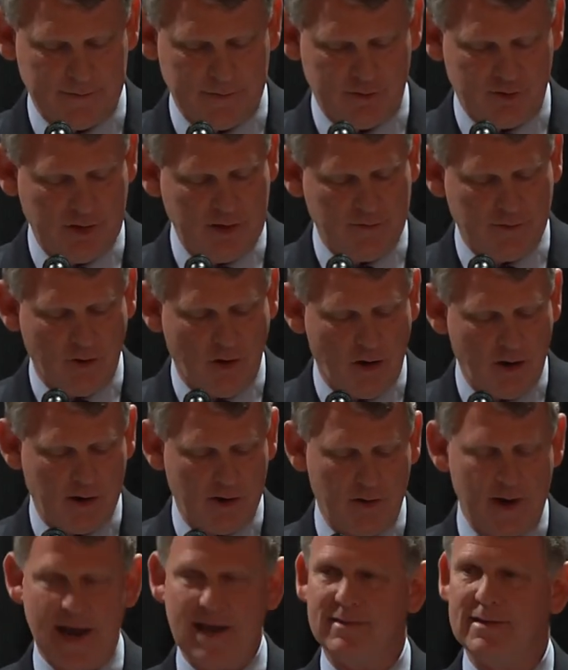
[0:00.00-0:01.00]
Chief
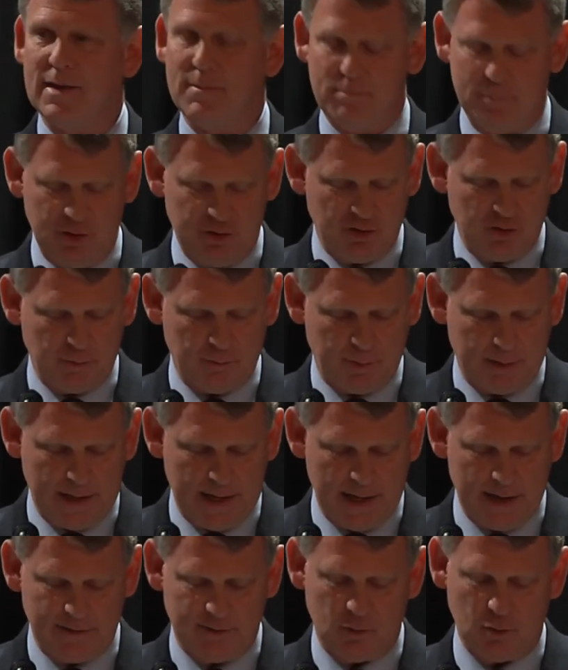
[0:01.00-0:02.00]
Gardner has ambitious
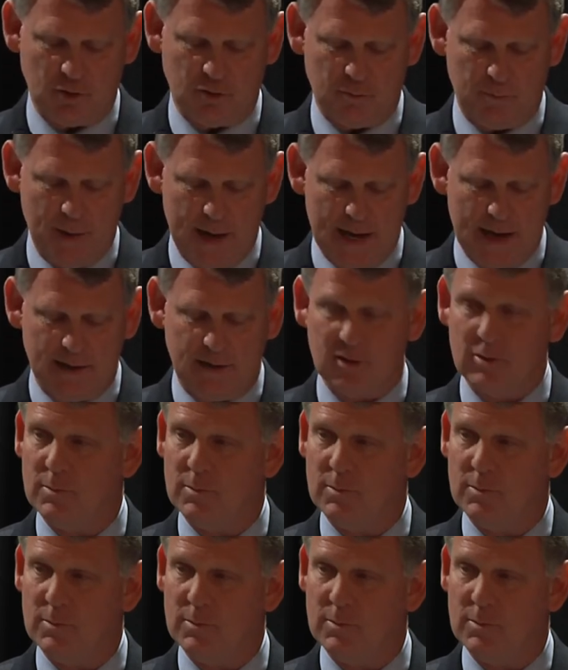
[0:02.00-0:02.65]
plans to expand